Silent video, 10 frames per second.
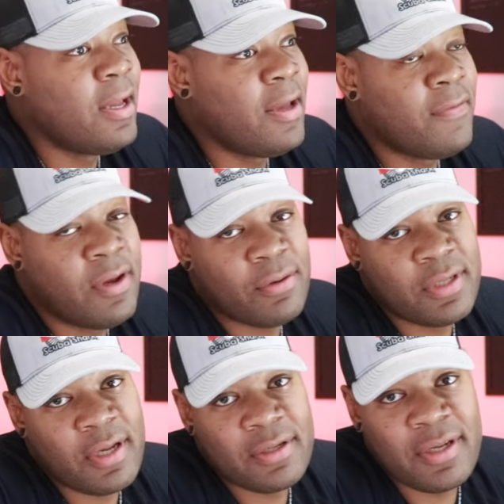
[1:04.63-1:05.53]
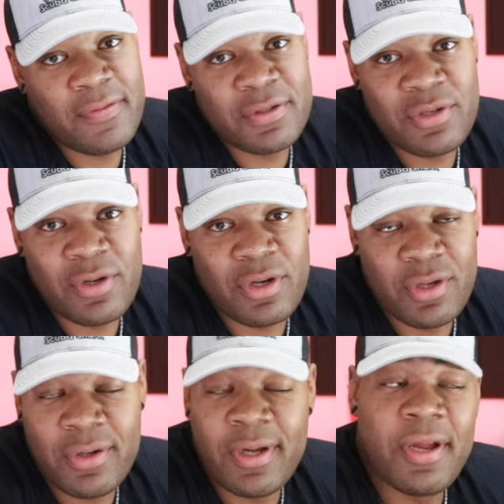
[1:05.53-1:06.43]
If you don't tell yourself that you're going to
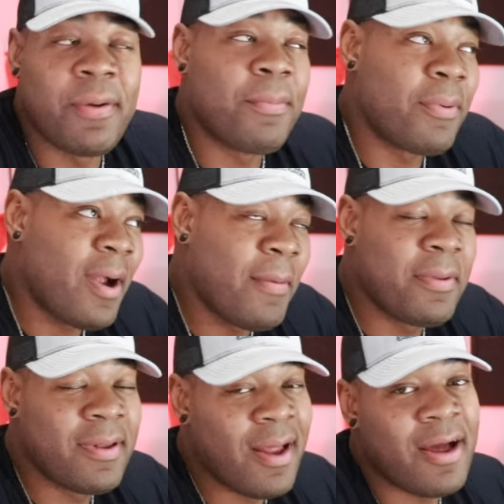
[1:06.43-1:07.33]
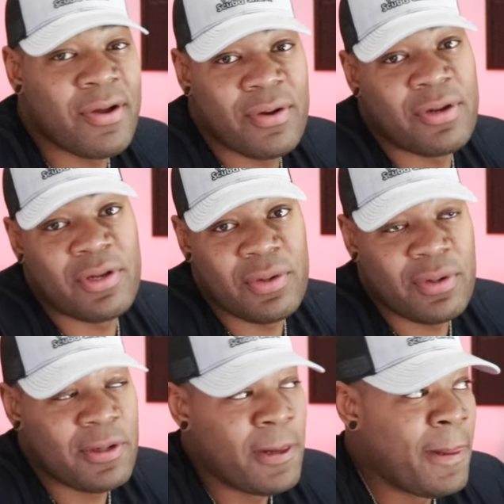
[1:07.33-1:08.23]
do it, you're probably not going to do
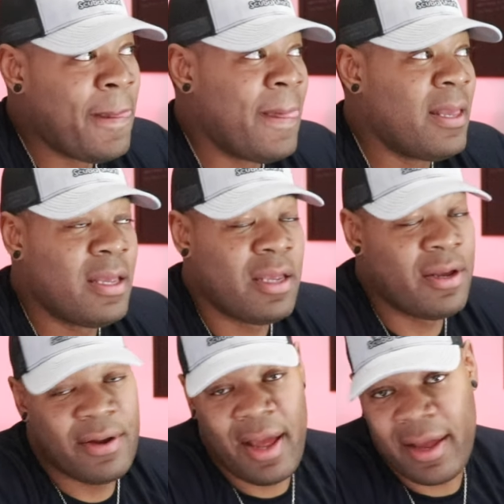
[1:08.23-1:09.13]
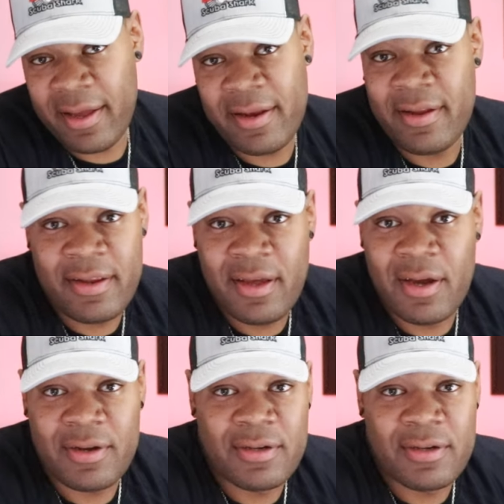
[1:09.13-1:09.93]
it. You're not getting any younger.